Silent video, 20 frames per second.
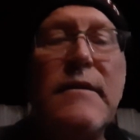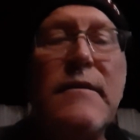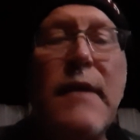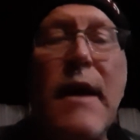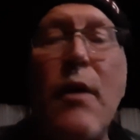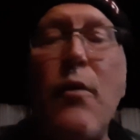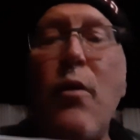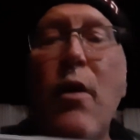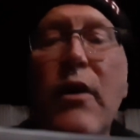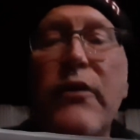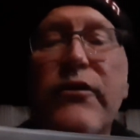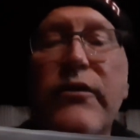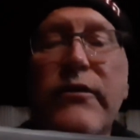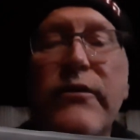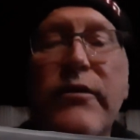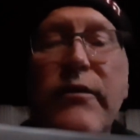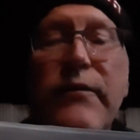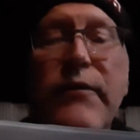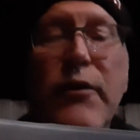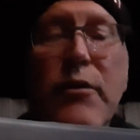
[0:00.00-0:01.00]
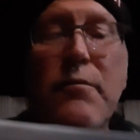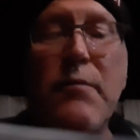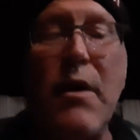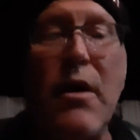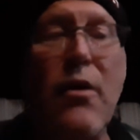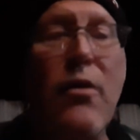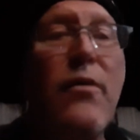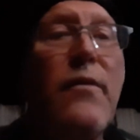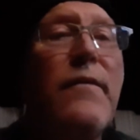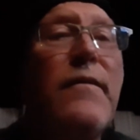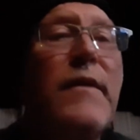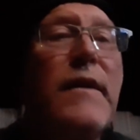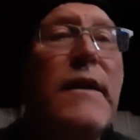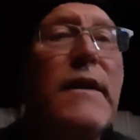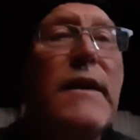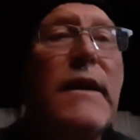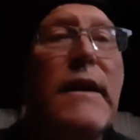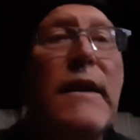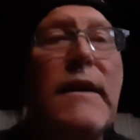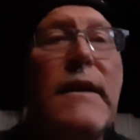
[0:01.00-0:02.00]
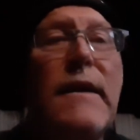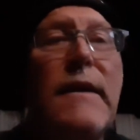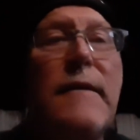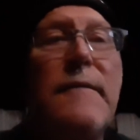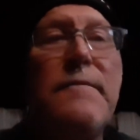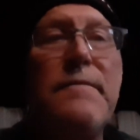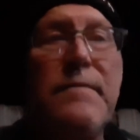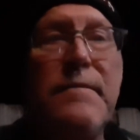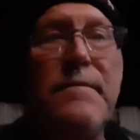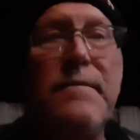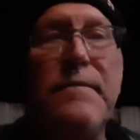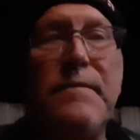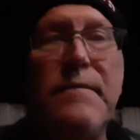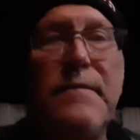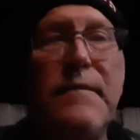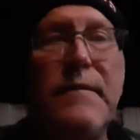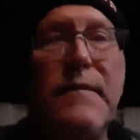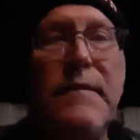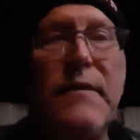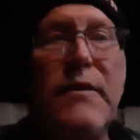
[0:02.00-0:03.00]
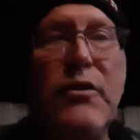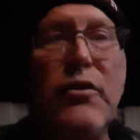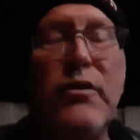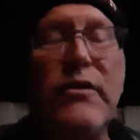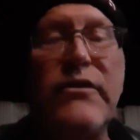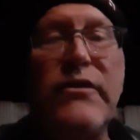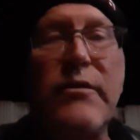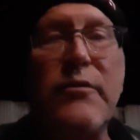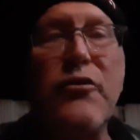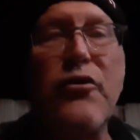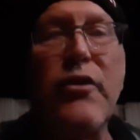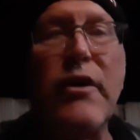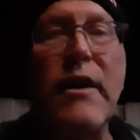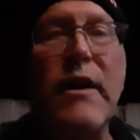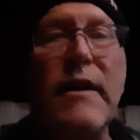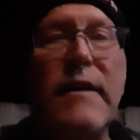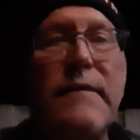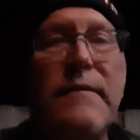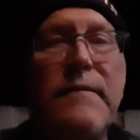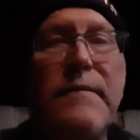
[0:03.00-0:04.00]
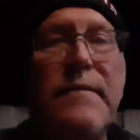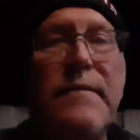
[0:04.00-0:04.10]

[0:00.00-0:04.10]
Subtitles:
but out watching some football and doing some grilling.